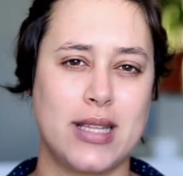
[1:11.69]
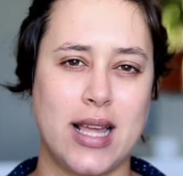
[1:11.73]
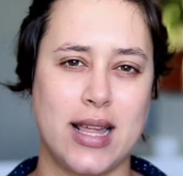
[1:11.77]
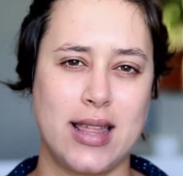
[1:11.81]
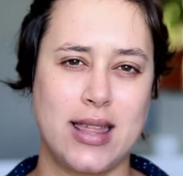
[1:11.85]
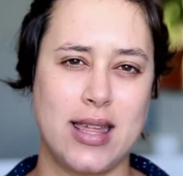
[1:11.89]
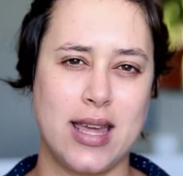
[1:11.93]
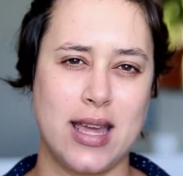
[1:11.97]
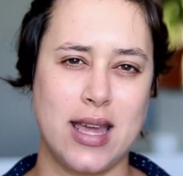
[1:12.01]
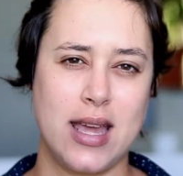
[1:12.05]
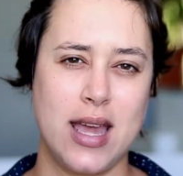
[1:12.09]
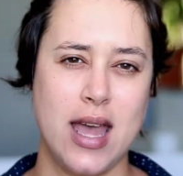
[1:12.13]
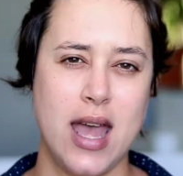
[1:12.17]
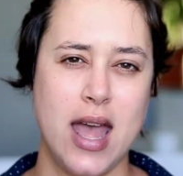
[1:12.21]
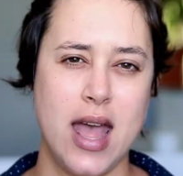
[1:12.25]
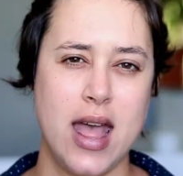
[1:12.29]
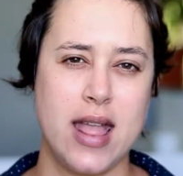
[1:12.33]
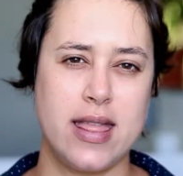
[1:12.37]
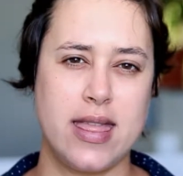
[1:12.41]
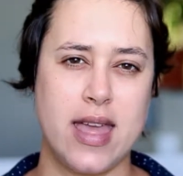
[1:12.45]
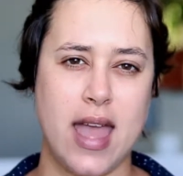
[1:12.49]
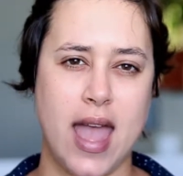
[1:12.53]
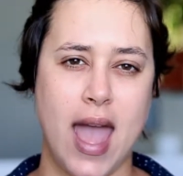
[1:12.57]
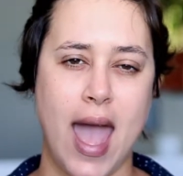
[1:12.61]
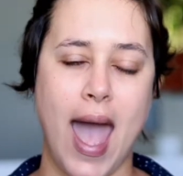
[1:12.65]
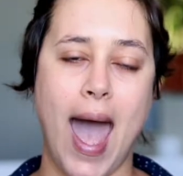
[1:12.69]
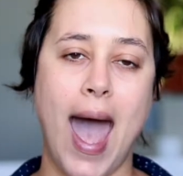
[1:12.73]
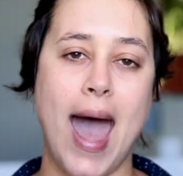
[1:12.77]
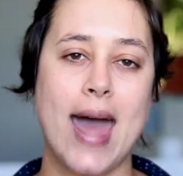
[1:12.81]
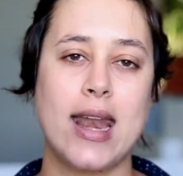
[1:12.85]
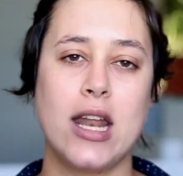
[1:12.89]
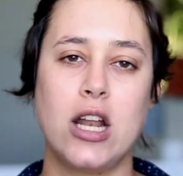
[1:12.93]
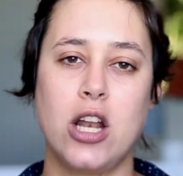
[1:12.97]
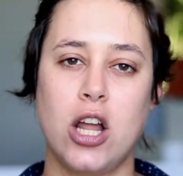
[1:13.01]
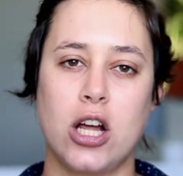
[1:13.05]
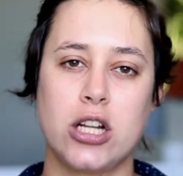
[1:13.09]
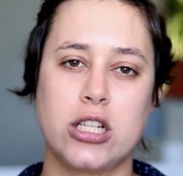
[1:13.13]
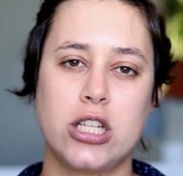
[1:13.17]
I think they
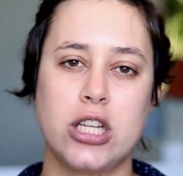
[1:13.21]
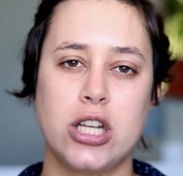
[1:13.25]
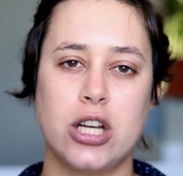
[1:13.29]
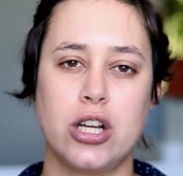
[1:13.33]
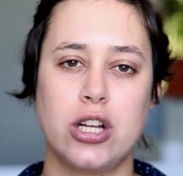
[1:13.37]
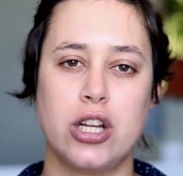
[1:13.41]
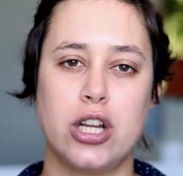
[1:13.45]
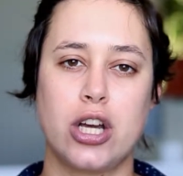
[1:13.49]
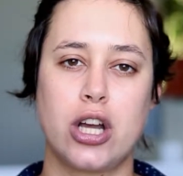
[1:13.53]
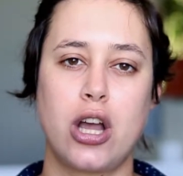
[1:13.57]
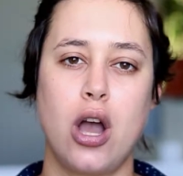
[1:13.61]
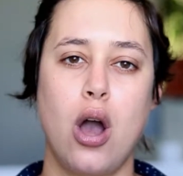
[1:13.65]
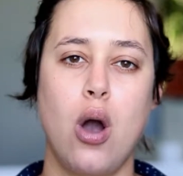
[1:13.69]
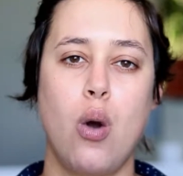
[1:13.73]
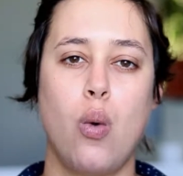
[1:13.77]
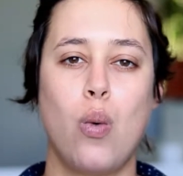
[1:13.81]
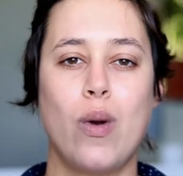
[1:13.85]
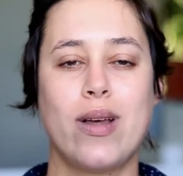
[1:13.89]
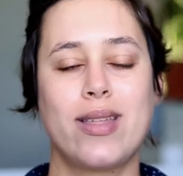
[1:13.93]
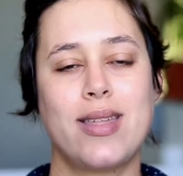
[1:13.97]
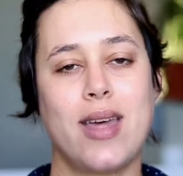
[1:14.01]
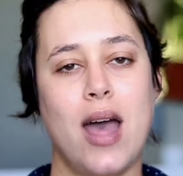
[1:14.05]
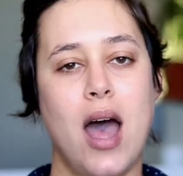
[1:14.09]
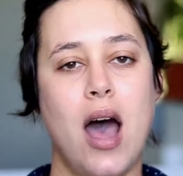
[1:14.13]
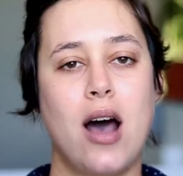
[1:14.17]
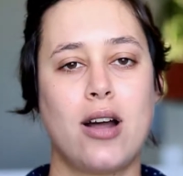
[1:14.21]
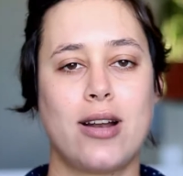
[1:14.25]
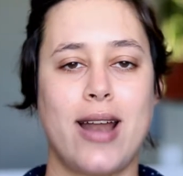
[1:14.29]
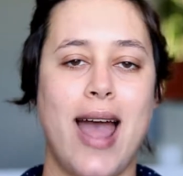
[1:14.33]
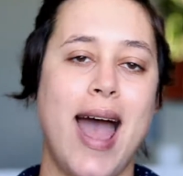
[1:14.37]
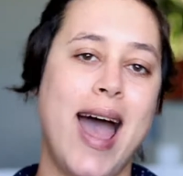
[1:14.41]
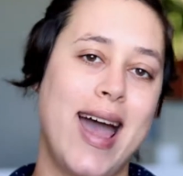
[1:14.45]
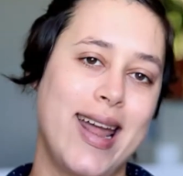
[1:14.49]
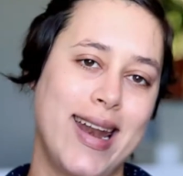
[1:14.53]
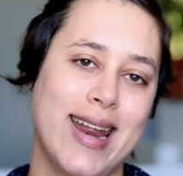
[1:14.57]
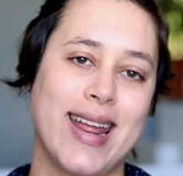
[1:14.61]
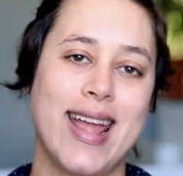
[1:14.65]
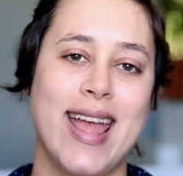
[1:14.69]
add a lot to your look without
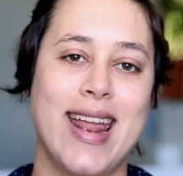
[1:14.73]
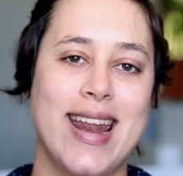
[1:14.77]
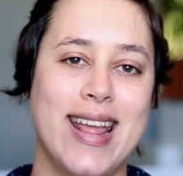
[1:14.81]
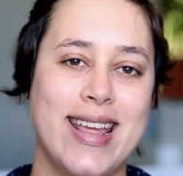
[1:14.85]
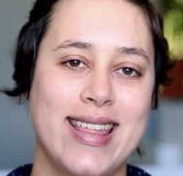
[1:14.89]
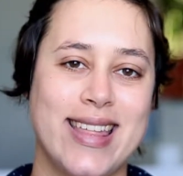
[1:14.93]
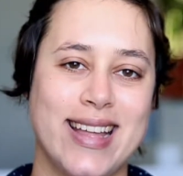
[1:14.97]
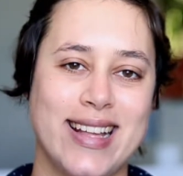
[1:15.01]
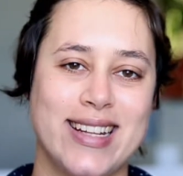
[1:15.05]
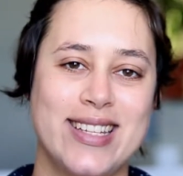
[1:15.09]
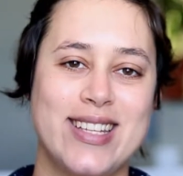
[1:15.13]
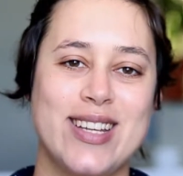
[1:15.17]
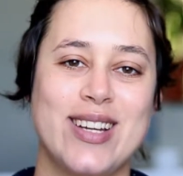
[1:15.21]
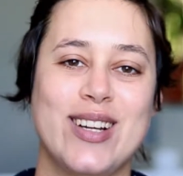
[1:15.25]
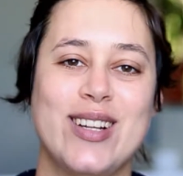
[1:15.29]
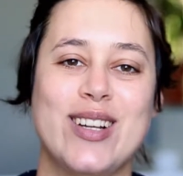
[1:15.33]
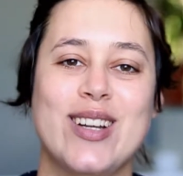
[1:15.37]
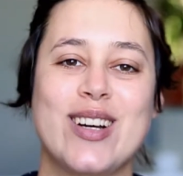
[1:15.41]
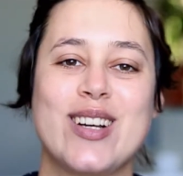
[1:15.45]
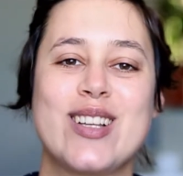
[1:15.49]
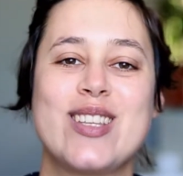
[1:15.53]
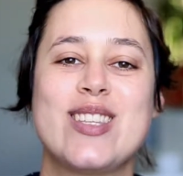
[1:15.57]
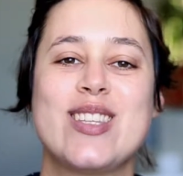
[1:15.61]
adding anything to your look.